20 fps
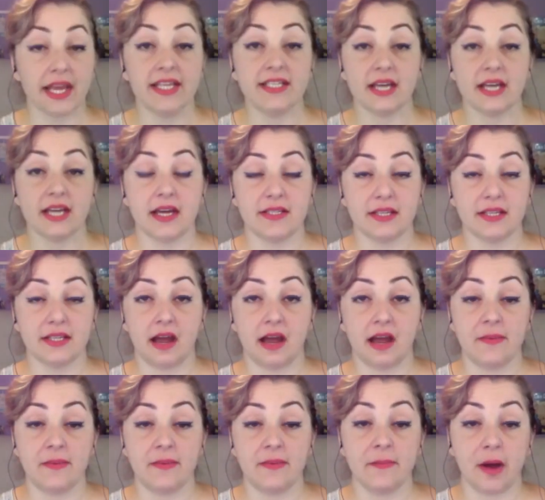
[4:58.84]
does. And
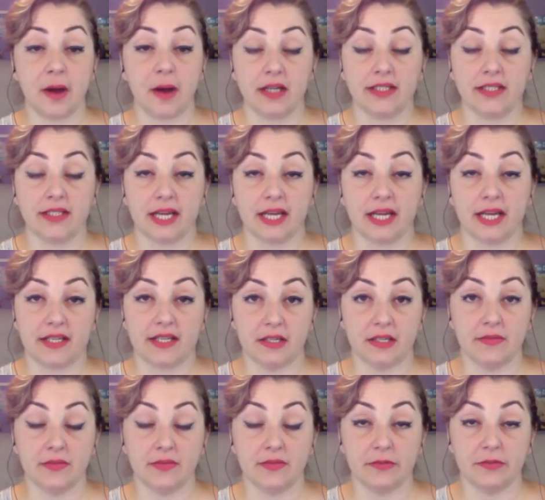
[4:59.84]
I've been
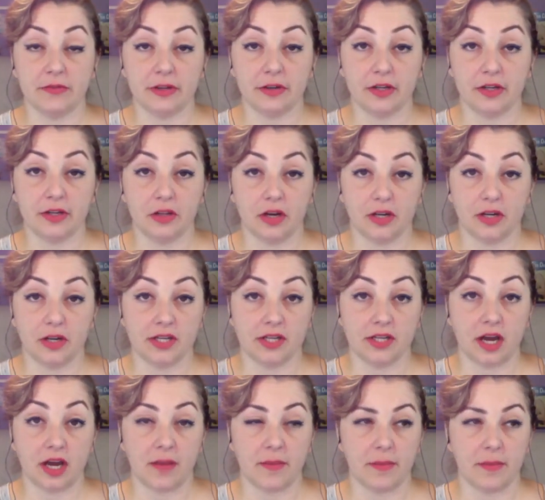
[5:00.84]
podcasting for a very long
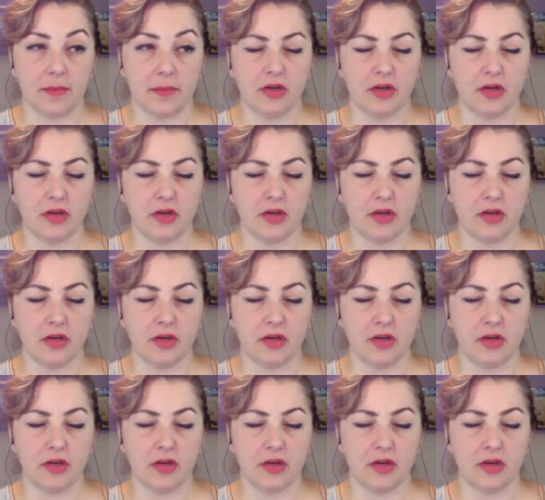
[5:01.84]
time. I'm a little